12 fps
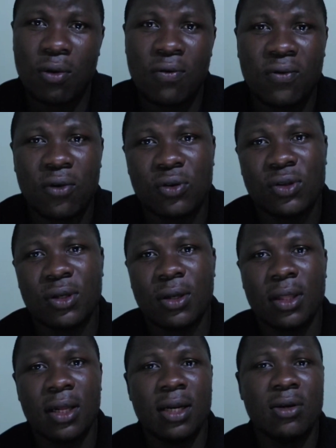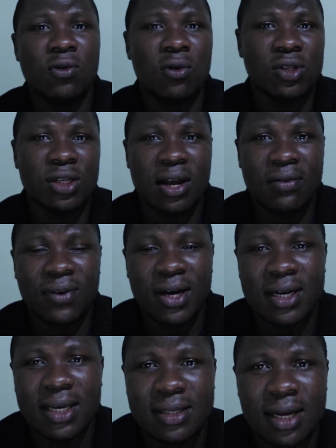of course, they did consider
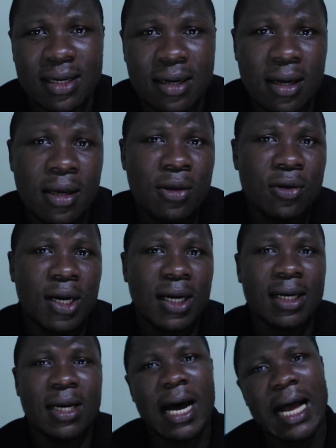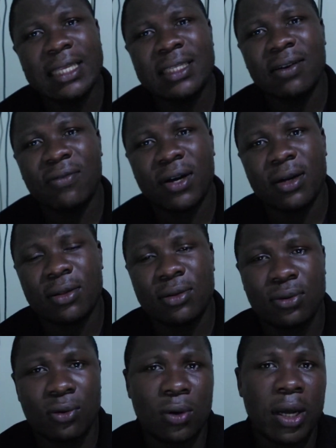factors that United had suffered
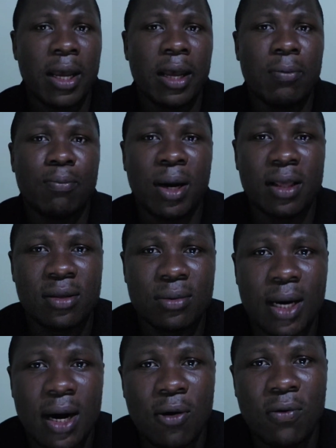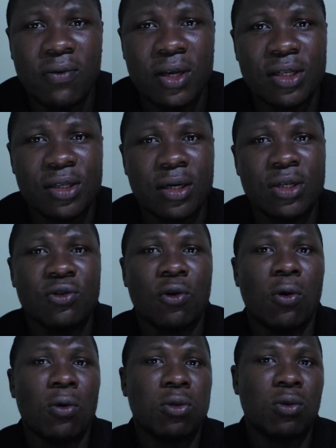through a plethora of injuries
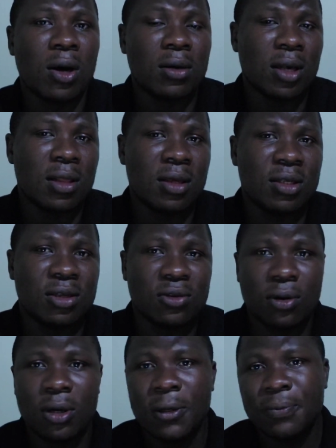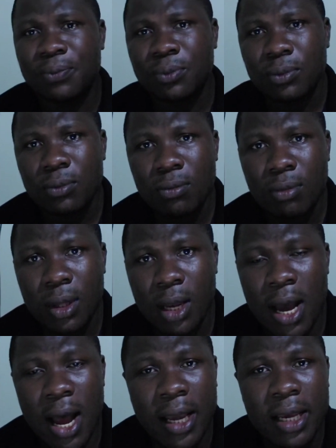all throughout the season,
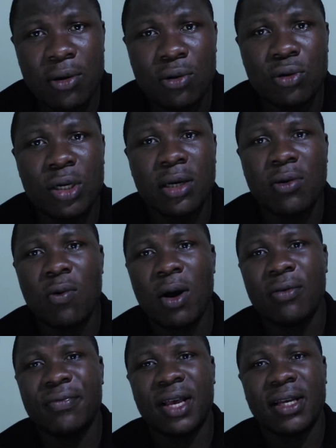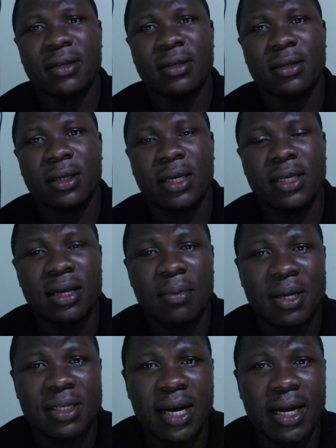including one of their key
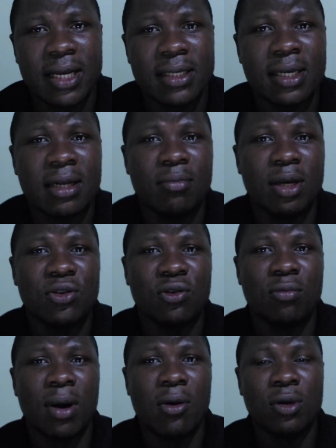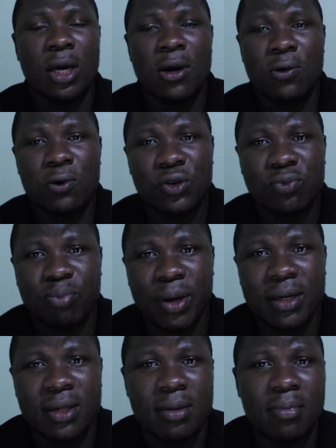summer signings in Mason Mount, who
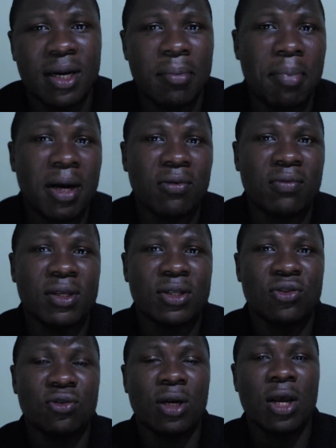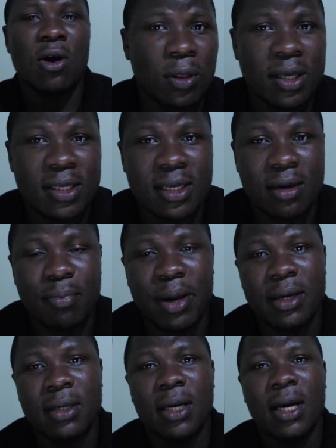spent the better part of the season on the
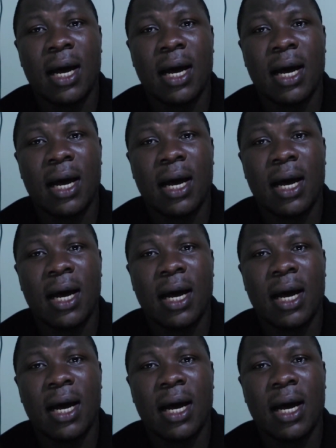sickbed